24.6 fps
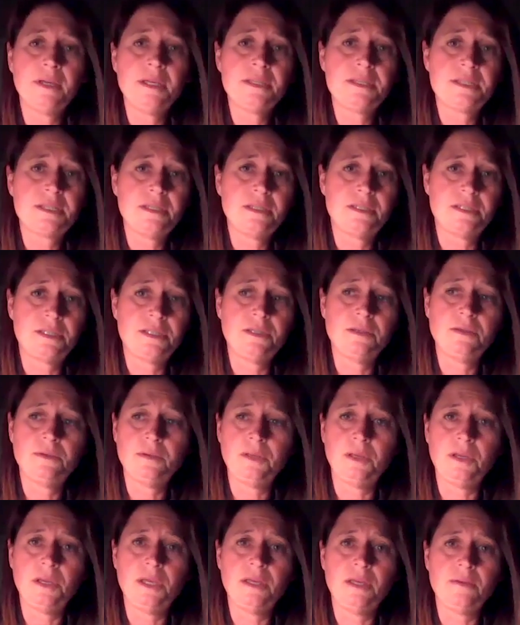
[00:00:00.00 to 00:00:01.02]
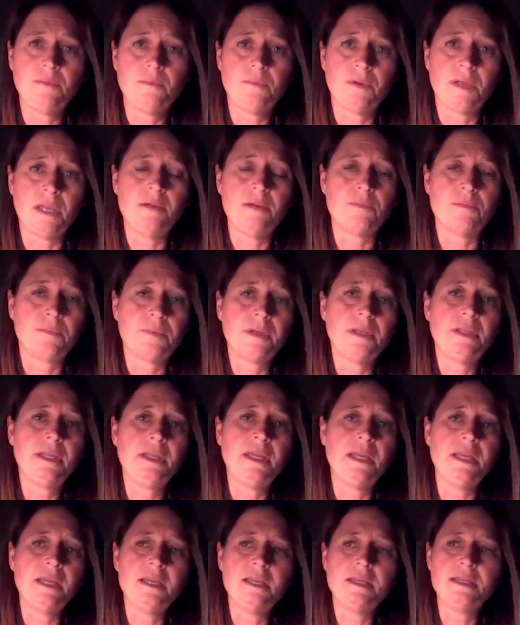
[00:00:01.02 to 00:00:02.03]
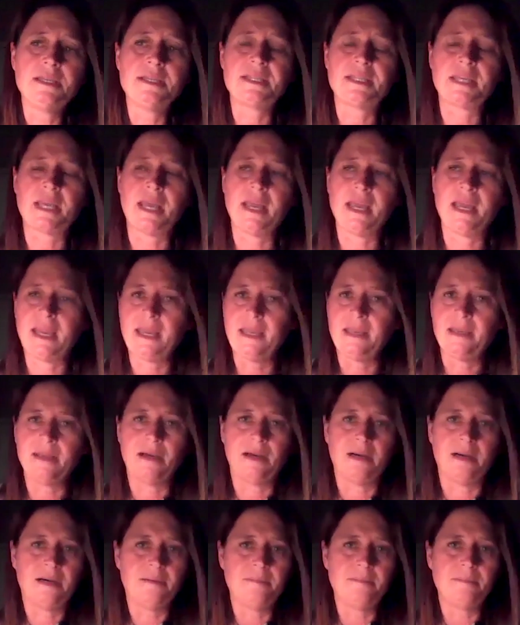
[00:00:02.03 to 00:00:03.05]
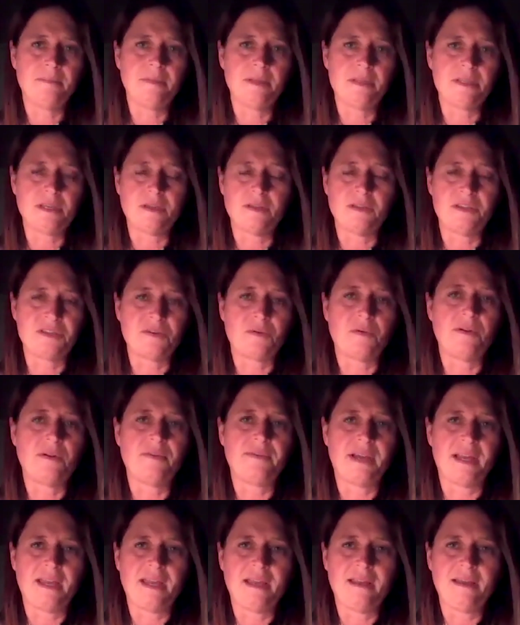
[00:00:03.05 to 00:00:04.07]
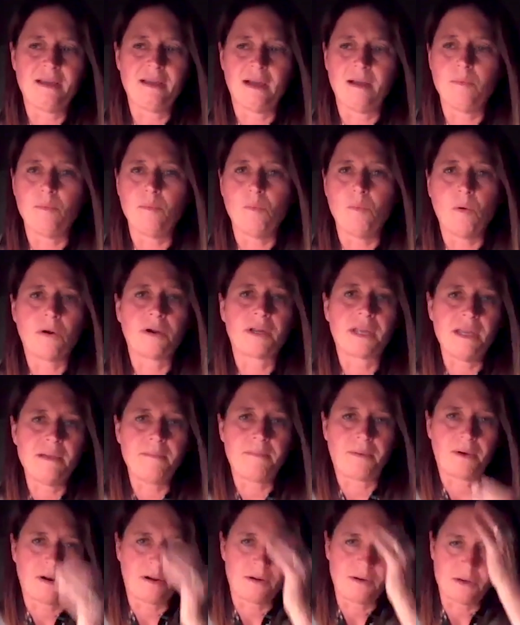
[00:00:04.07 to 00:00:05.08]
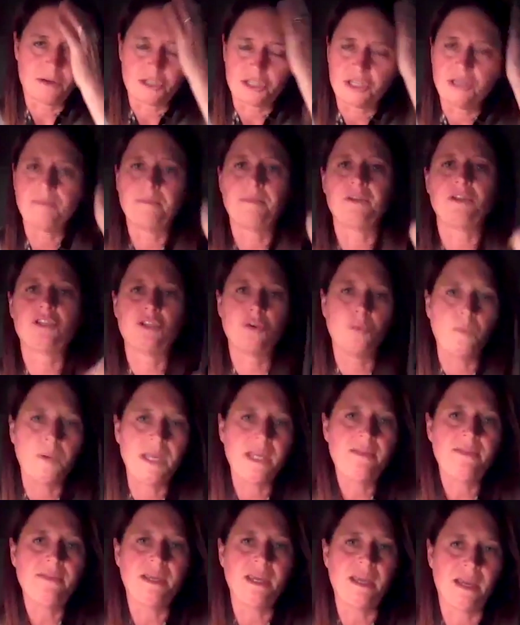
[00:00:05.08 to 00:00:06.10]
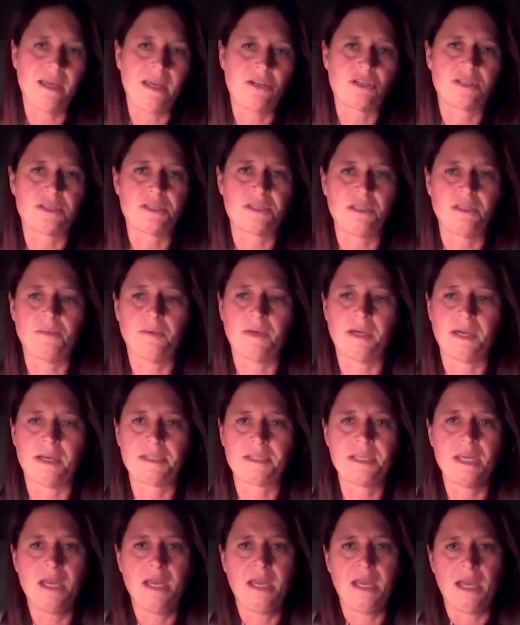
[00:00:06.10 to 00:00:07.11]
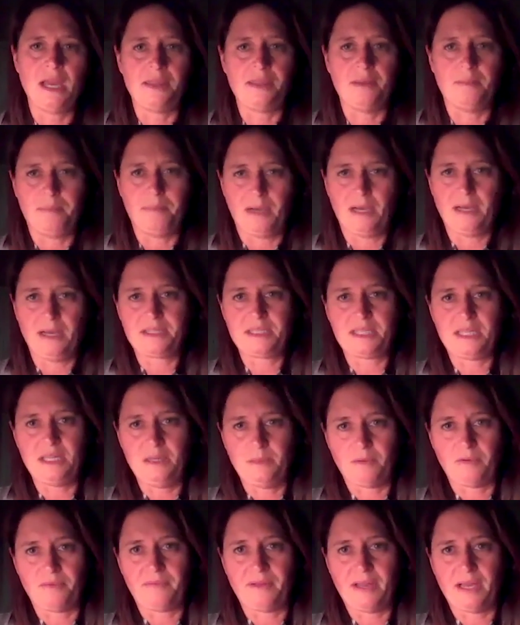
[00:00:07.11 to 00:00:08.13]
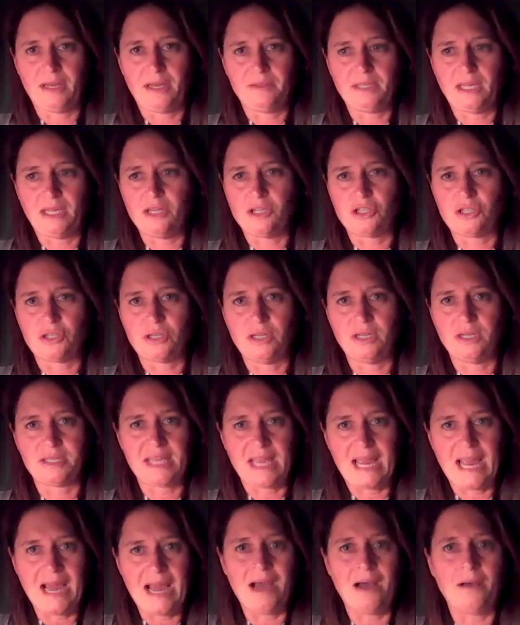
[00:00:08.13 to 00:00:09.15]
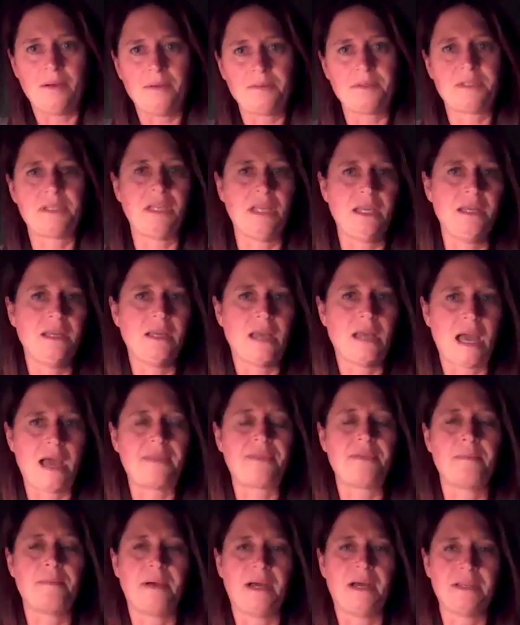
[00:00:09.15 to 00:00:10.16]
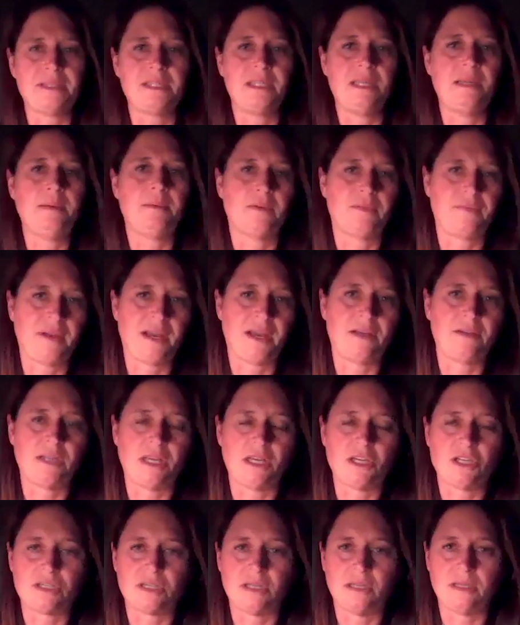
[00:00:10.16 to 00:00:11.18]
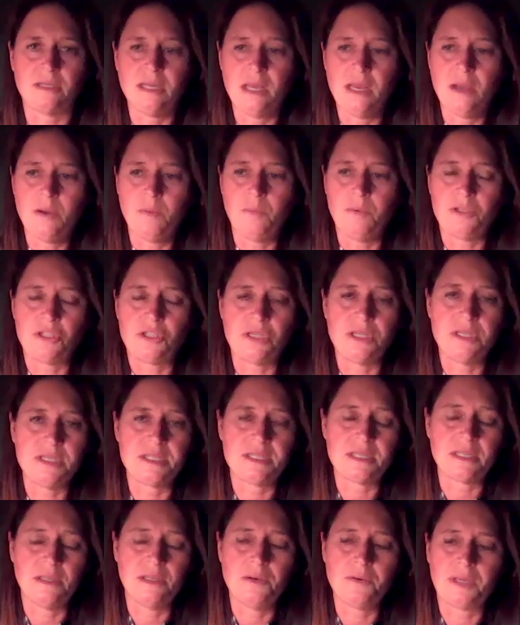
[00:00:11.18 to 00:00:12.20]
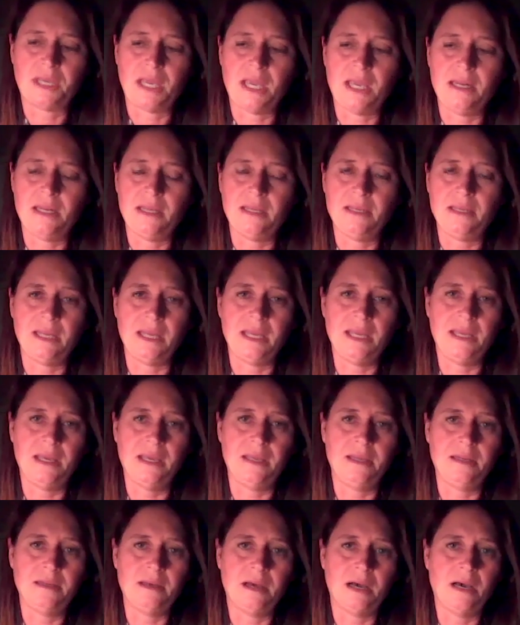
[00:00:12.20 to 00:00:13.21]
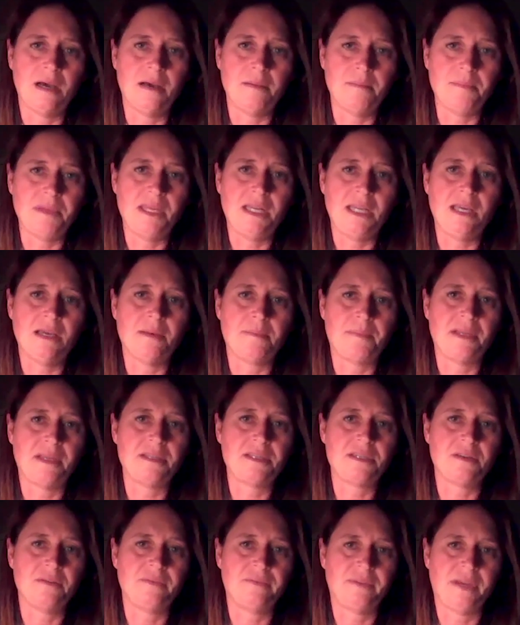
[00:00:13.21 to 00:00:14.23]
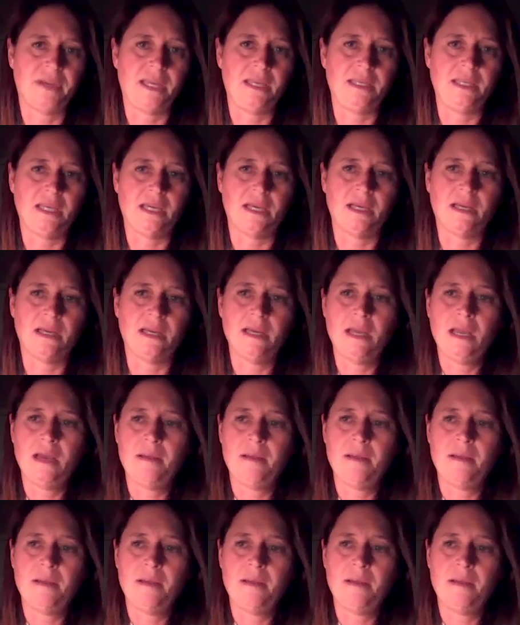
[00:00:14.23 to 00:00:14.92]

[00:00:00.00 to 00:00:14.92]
Institute, it really is a sort of a working partnership between the HSUS and the Botstiber Foundation. It's housed at the Botstiber Foundation, which is located in Media, Pennsylvania.